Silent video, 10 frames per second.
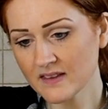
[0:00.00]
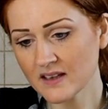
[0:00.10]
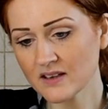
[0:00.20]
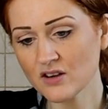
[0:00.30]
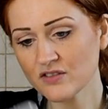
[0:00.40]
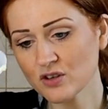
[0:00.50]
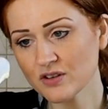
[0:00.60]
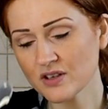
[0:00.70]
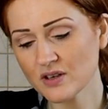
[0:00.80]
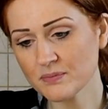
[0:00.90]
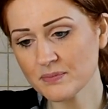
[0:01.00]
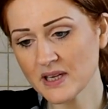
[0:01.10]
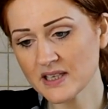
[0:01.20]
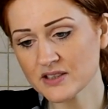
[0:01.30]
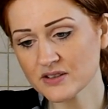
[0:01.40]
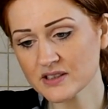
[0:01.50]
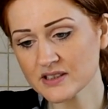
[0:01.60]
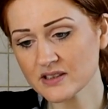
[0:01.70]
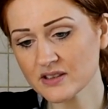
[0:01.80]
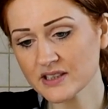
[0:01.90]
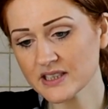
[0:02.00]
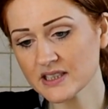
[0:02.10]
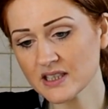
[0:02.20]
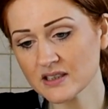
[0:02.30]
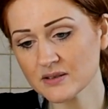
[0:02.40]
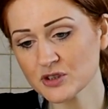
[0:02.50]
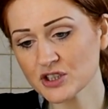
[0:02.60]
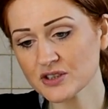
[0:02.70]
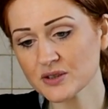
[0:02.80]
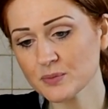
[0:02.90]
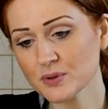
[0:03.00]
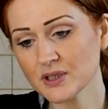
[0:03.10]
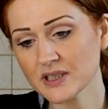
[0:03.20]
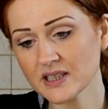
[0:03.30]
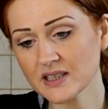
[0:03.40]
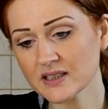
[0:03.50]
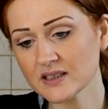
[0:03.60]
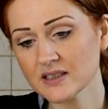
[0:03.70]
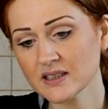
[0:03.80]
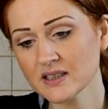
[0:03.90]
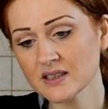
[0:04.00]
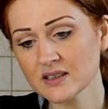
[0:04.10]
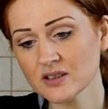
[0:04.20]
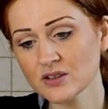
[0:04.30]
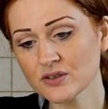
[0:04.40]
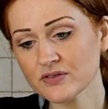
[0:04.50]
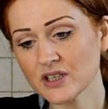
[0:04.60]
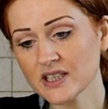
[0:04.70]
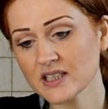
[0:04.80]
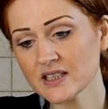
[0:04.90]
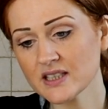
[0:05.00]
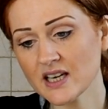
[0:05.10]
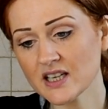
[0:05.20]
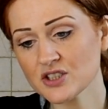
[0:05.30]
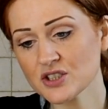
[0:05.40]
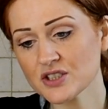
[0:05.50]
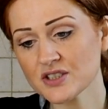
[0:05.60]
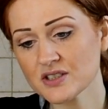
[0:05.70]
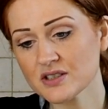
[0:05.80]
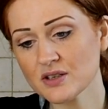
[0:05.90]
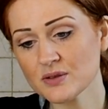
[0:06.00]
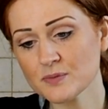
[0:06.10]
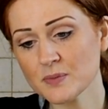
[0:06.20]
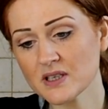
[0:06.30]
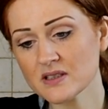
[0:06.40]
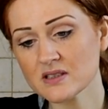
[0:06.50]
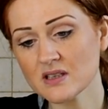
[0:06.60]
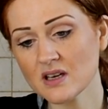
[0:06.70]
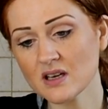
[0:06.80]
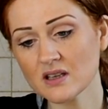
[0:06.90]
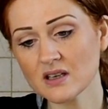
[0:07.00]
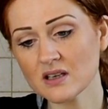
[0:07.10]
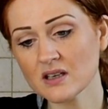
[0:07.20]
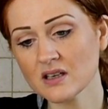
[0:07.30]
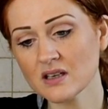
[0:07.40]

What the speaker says: Then I've got the blade on the side and I'm just pulling in, not right near the edge, just those bits there that